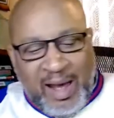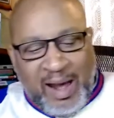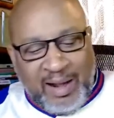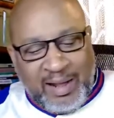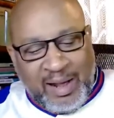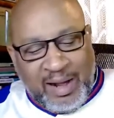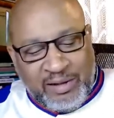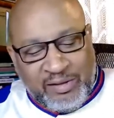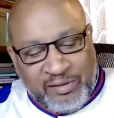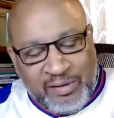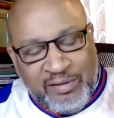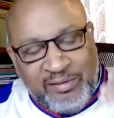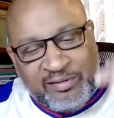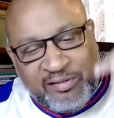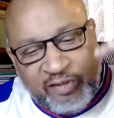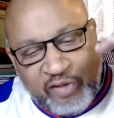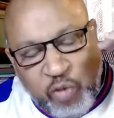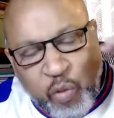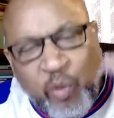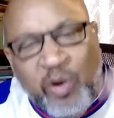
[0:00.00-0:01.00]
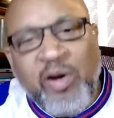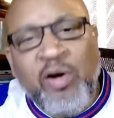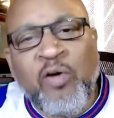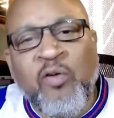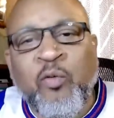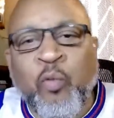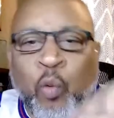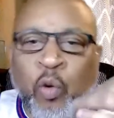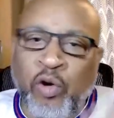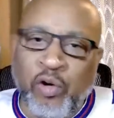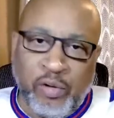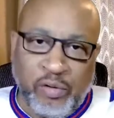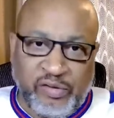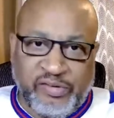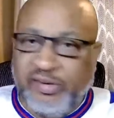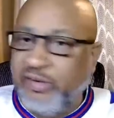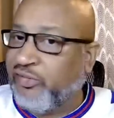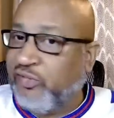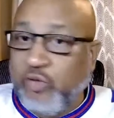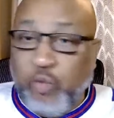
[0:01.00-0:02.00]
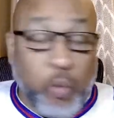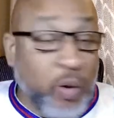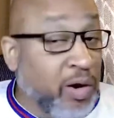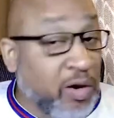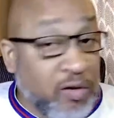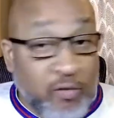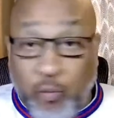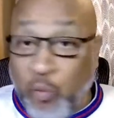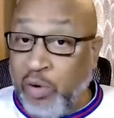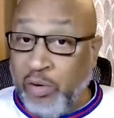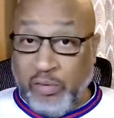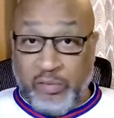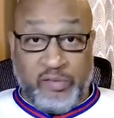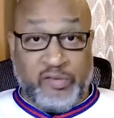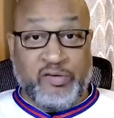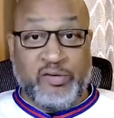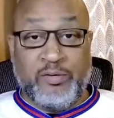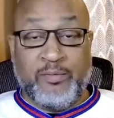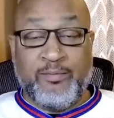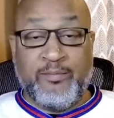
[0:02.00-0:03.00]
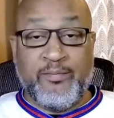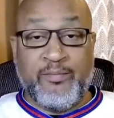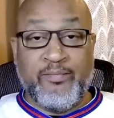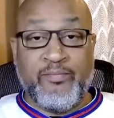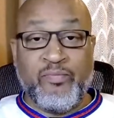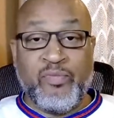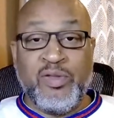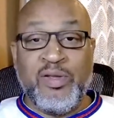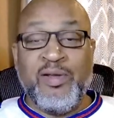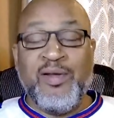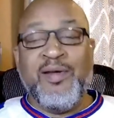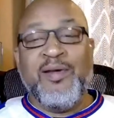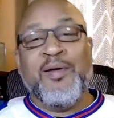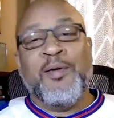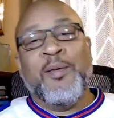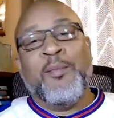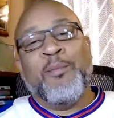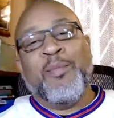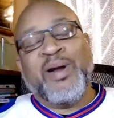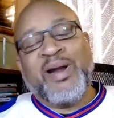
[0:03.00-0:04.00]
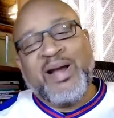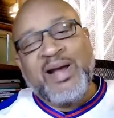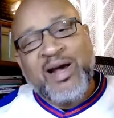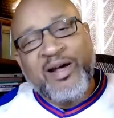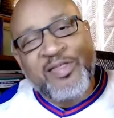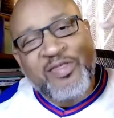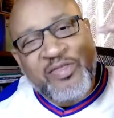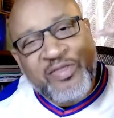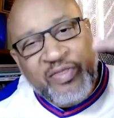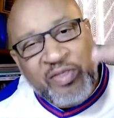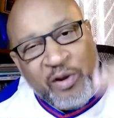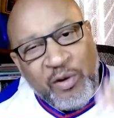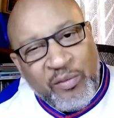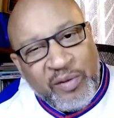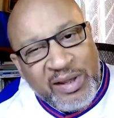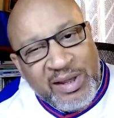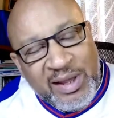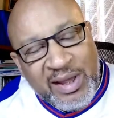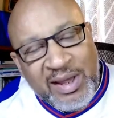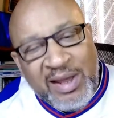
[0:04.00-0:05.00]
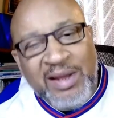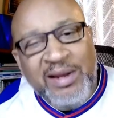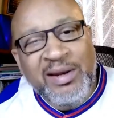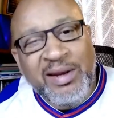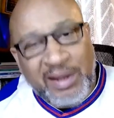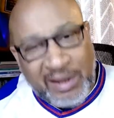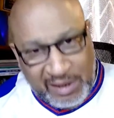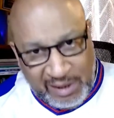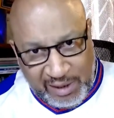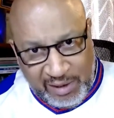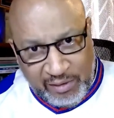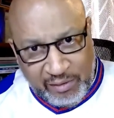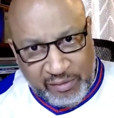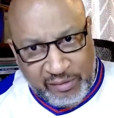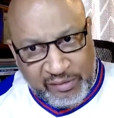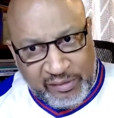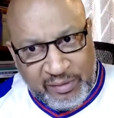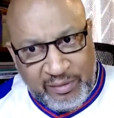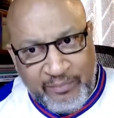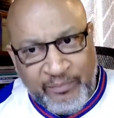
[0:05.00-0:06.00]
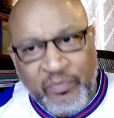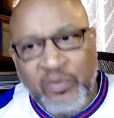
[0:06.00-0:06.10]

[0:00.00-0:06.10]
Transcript: I got these 12 words, just 12 words, but I got 30 indicators.